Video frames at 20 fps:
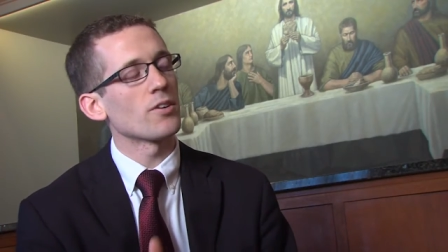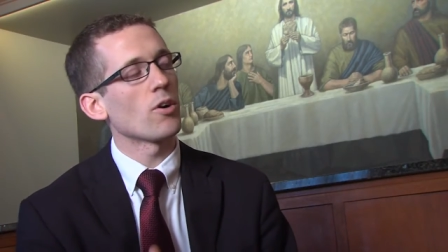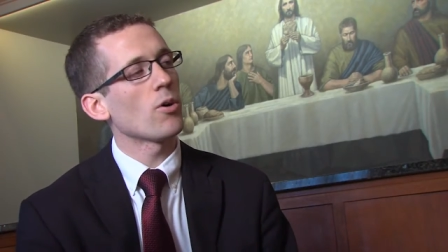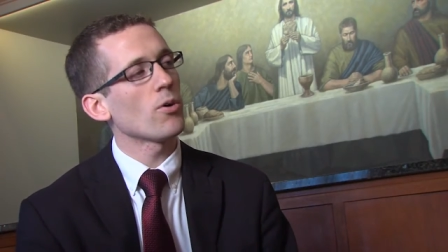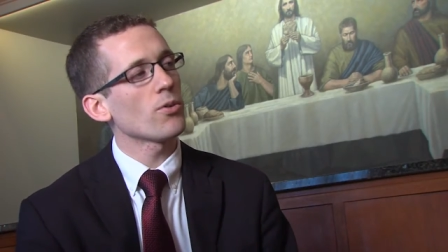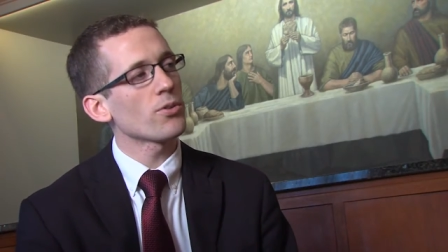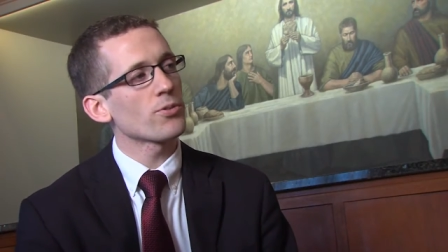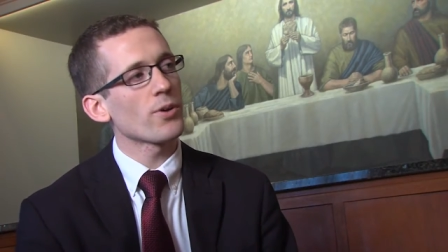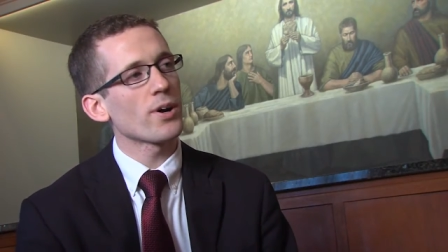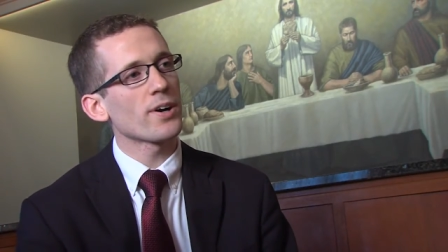
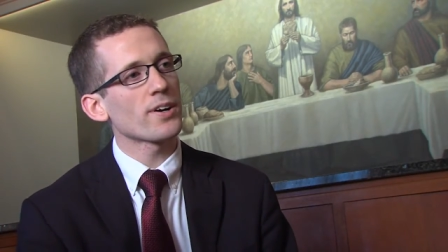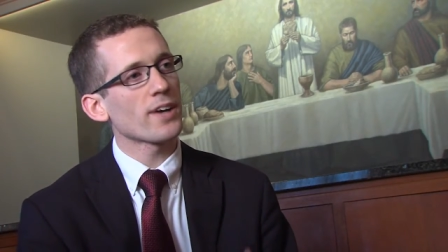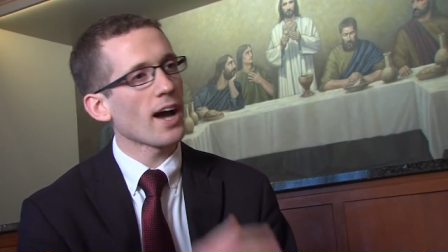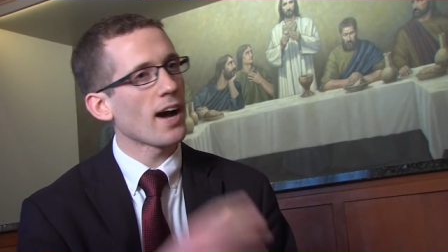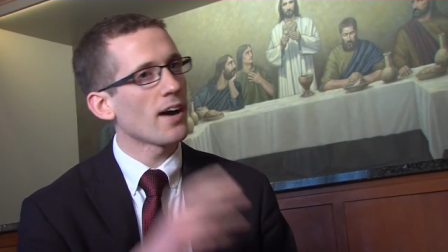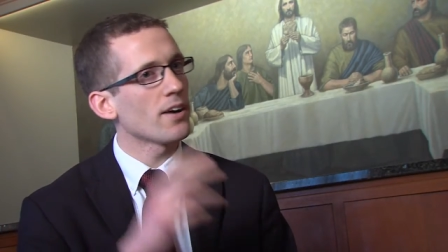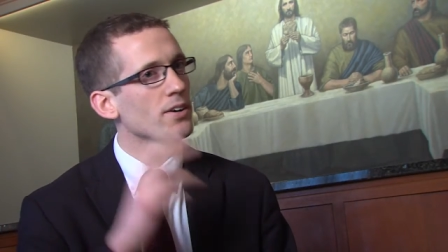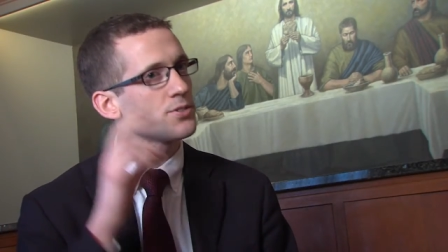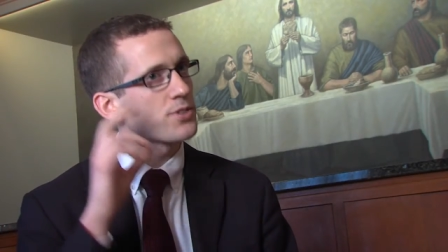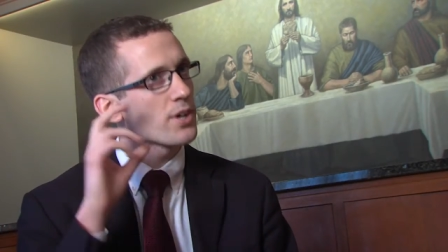All throughout
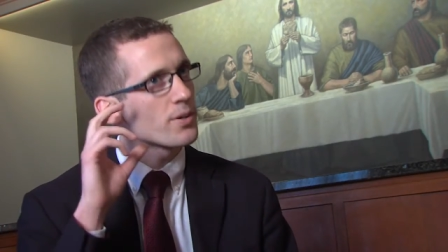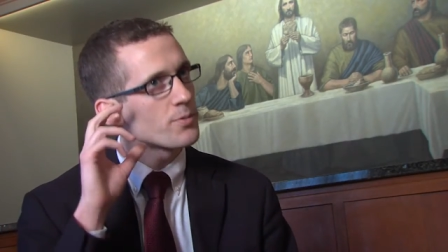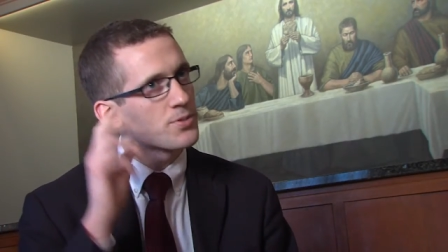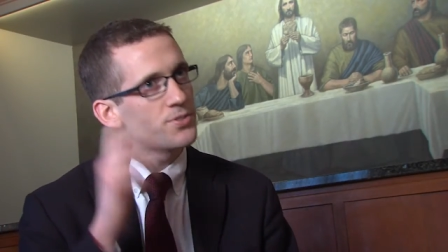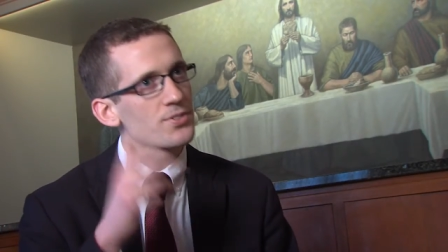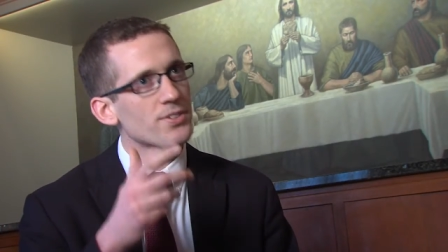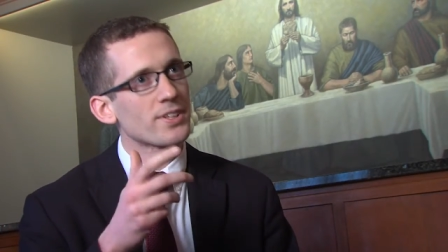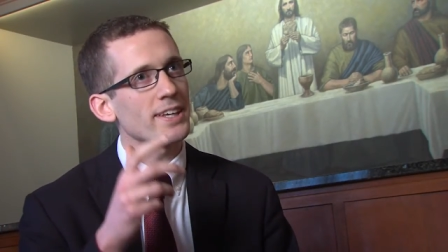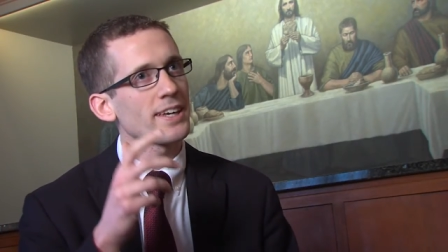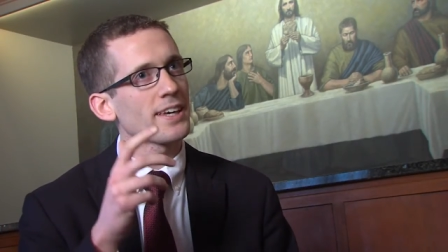college, I
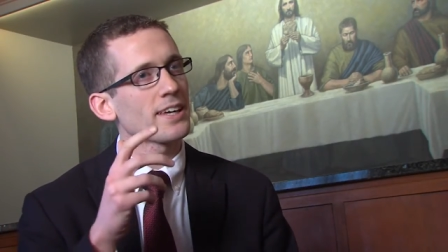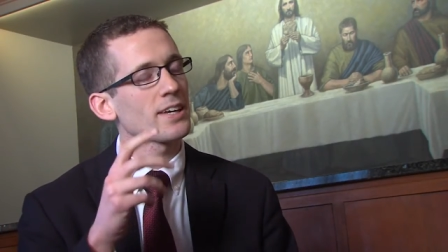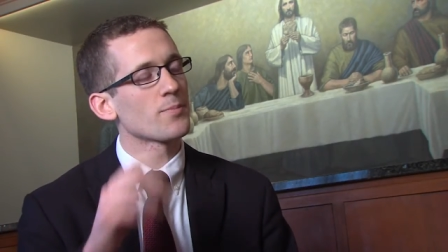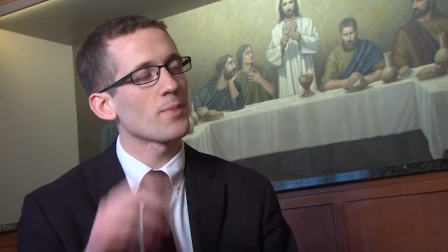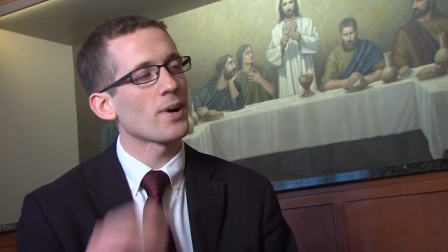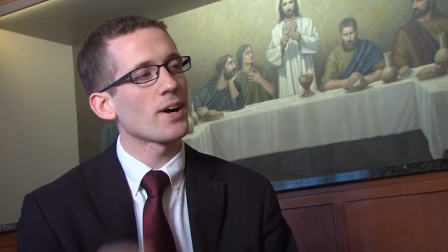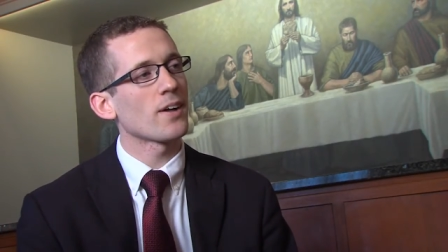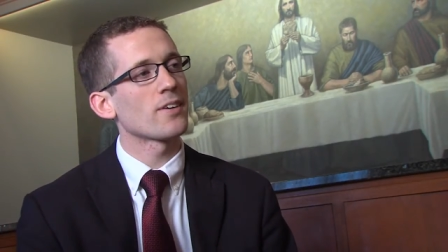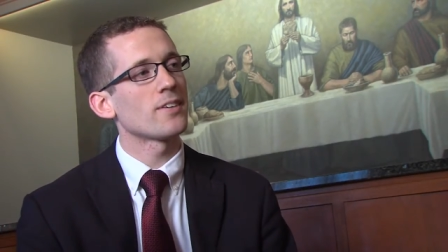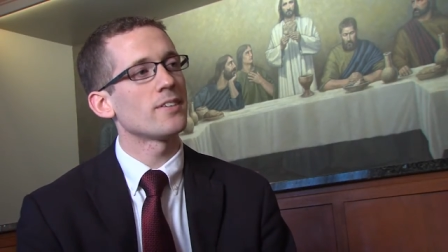was thinking
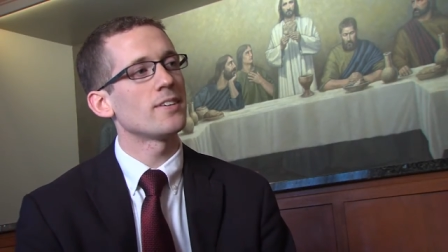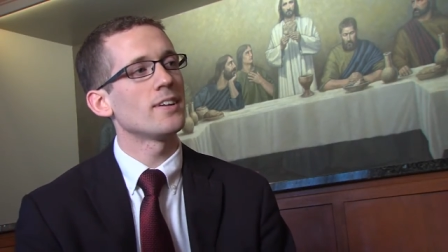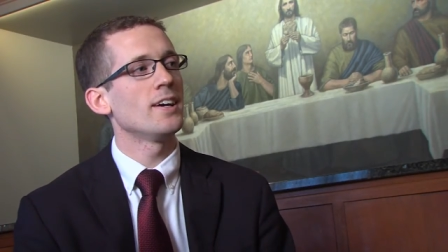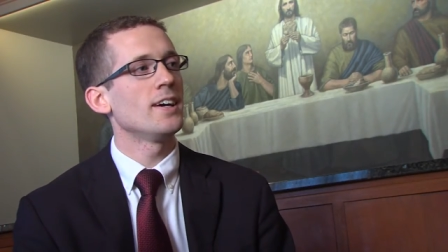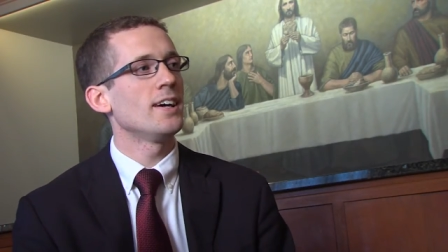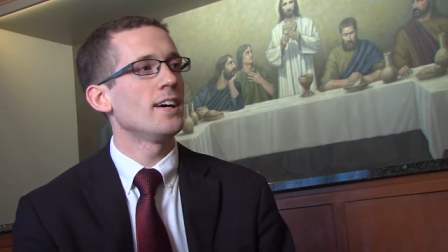about it.